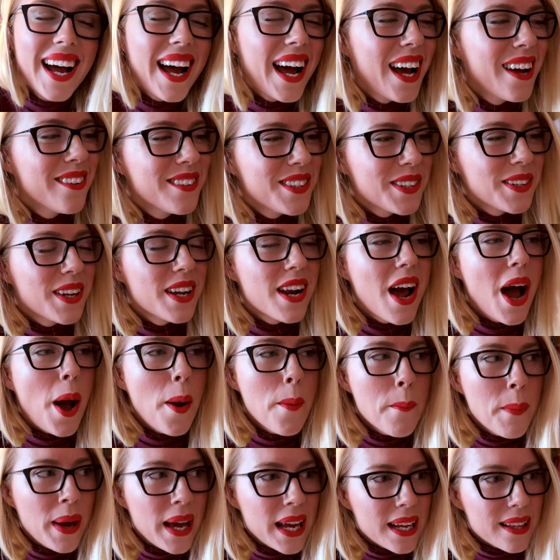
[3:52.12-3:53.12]
Um, so I'm going to
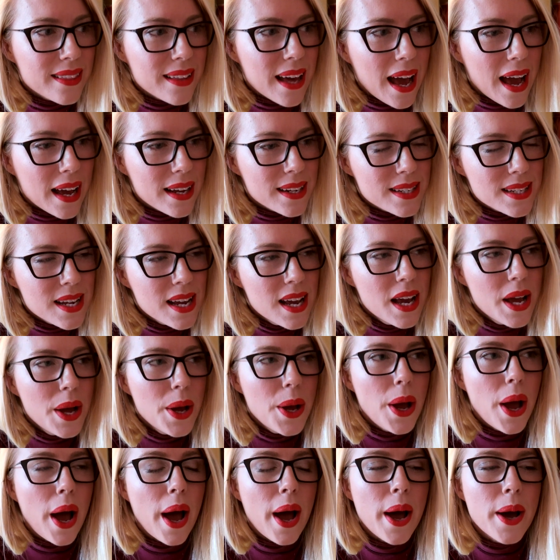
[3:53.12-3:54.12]
unpack that
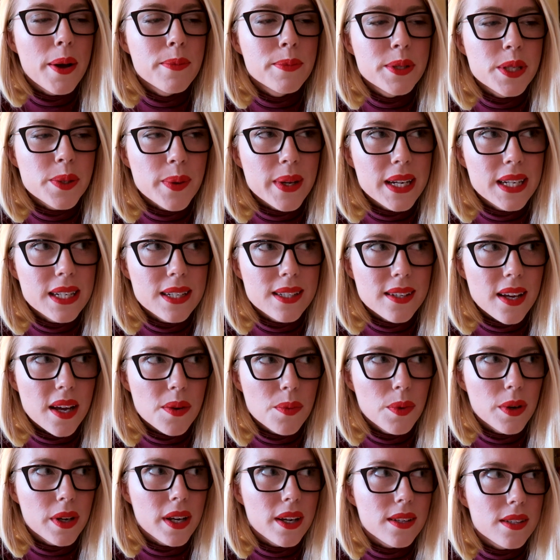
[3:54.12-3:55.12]
um, so I can decide
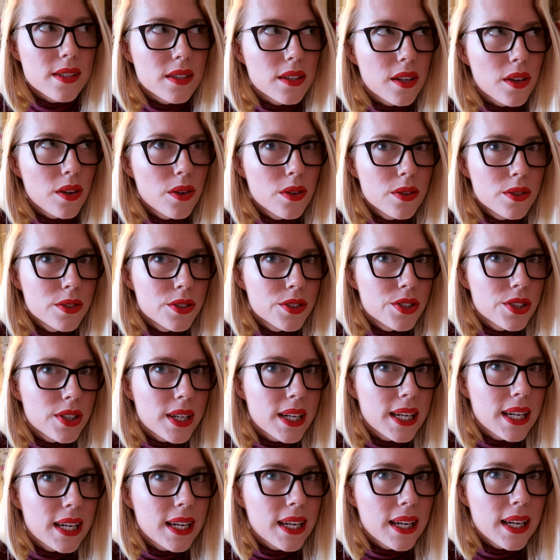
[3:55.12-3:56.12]
what goes in the
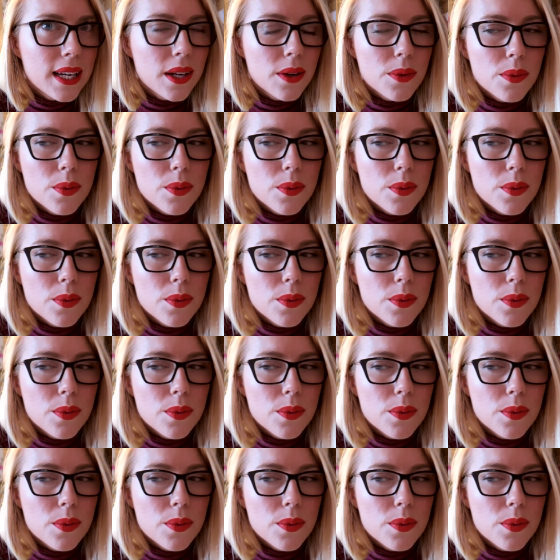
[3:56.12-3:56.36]
laundry,